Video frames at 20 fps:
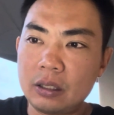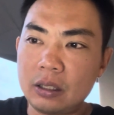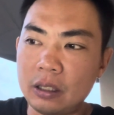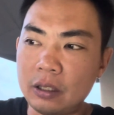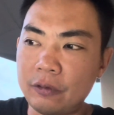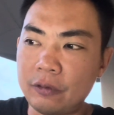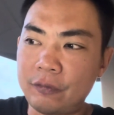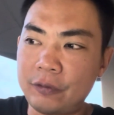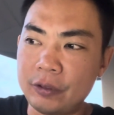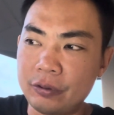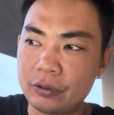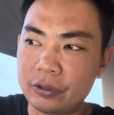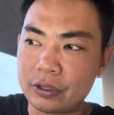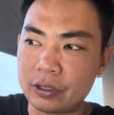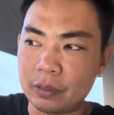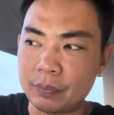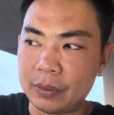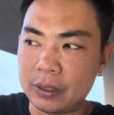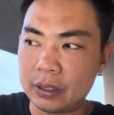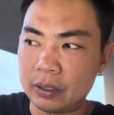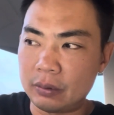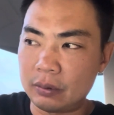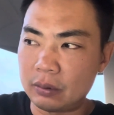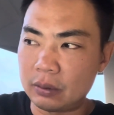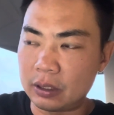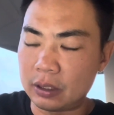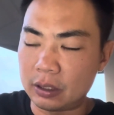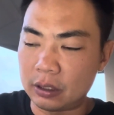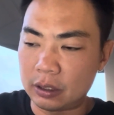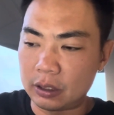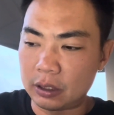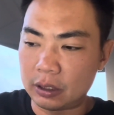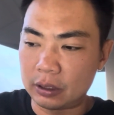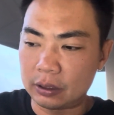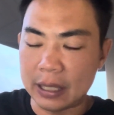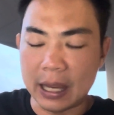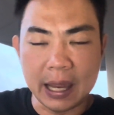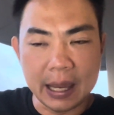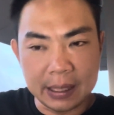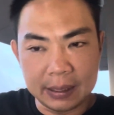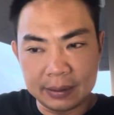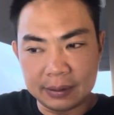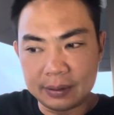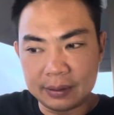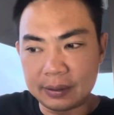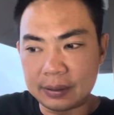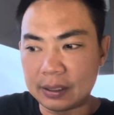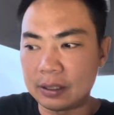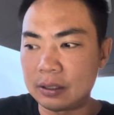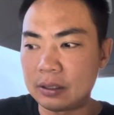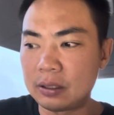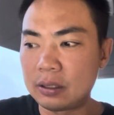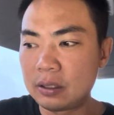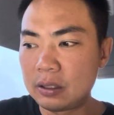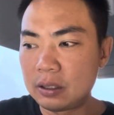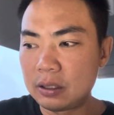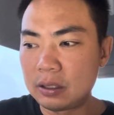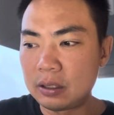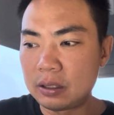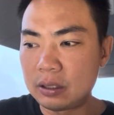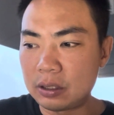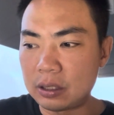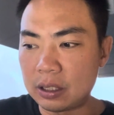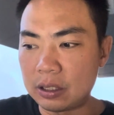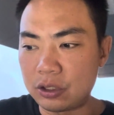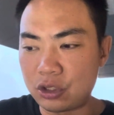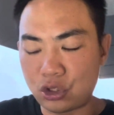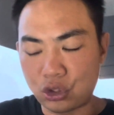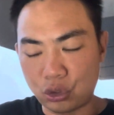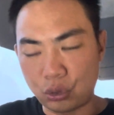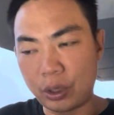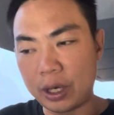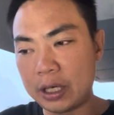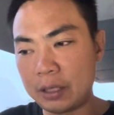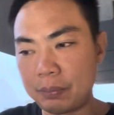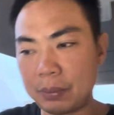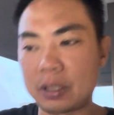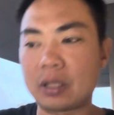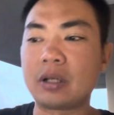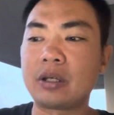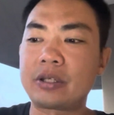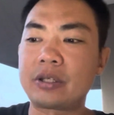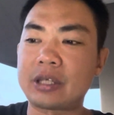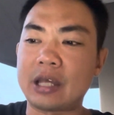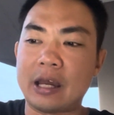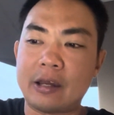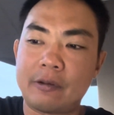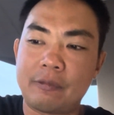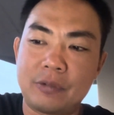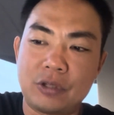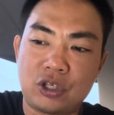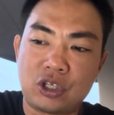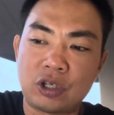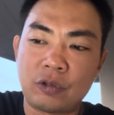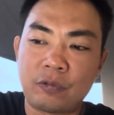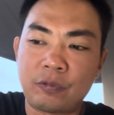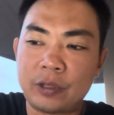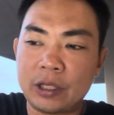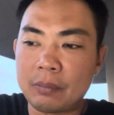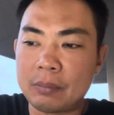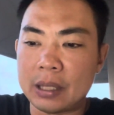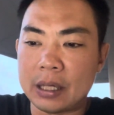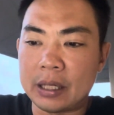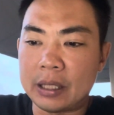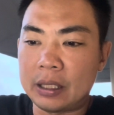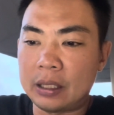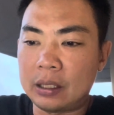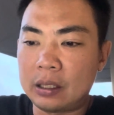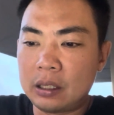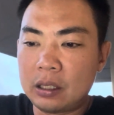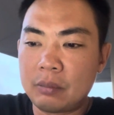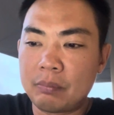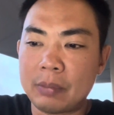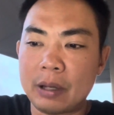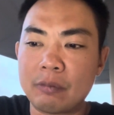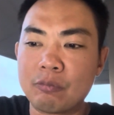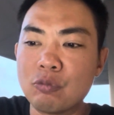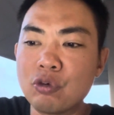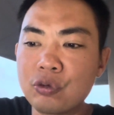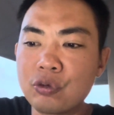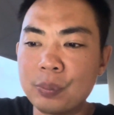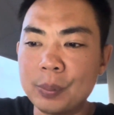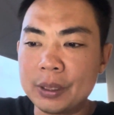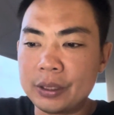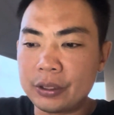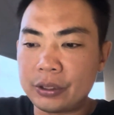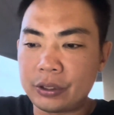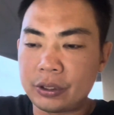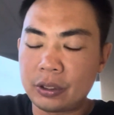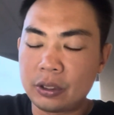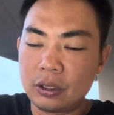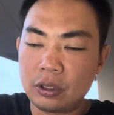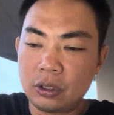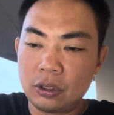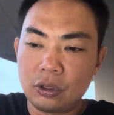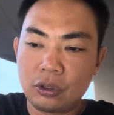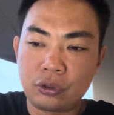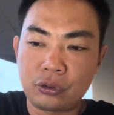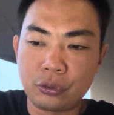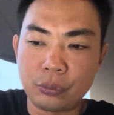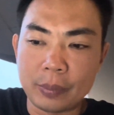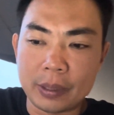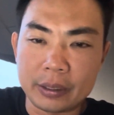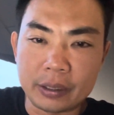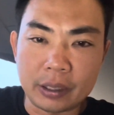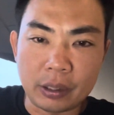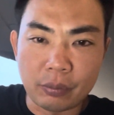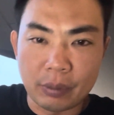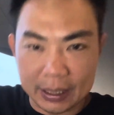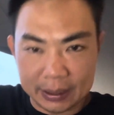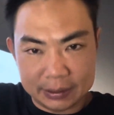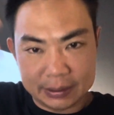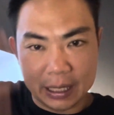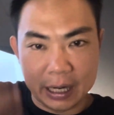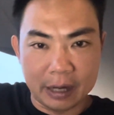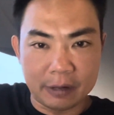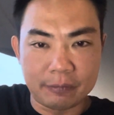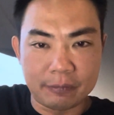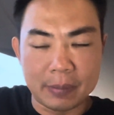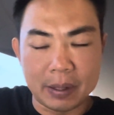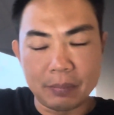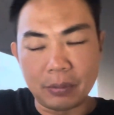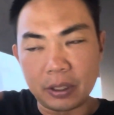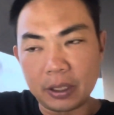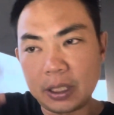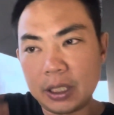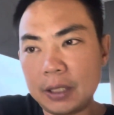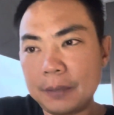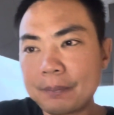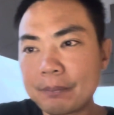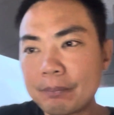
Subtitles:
it feels a bit tense and strained, because I have been shifting my movements to the right side of my body.